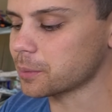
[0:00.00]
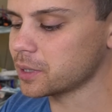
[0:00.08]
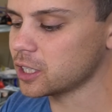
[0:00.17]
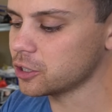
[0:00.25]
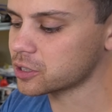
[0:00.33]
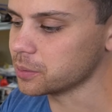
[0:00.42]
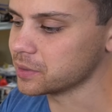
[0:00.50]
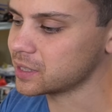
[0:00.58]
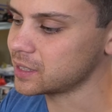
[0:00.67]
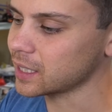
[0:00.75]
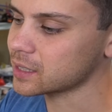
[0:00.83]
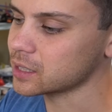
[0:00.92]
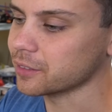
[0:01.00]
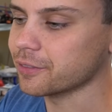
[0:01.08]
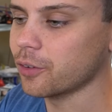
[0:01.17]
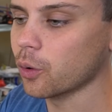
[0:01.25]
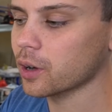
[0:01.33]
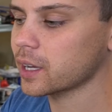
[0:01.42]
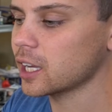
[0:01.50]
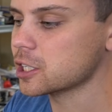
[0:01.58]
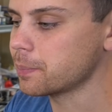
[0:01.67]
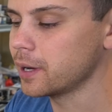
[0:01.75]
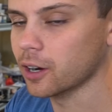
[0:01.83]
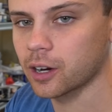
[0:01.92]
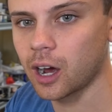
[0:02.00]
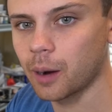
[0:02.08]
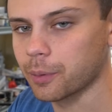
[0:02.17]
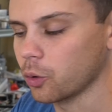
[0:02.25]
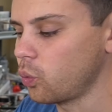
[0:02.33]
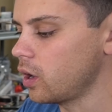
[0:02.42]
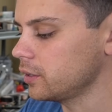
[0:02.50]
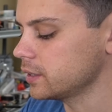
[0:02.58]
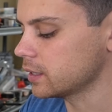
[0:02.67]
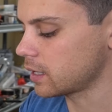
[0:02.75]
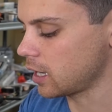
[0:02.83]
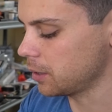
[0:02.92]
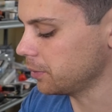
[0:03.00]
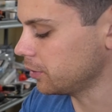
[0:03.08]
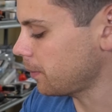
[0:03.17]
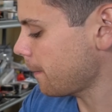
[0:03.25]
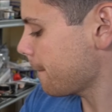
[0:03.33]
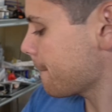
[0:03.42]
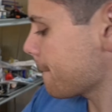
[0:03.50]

I'm going to use some 6- and 4- gauge pure copper welding cable.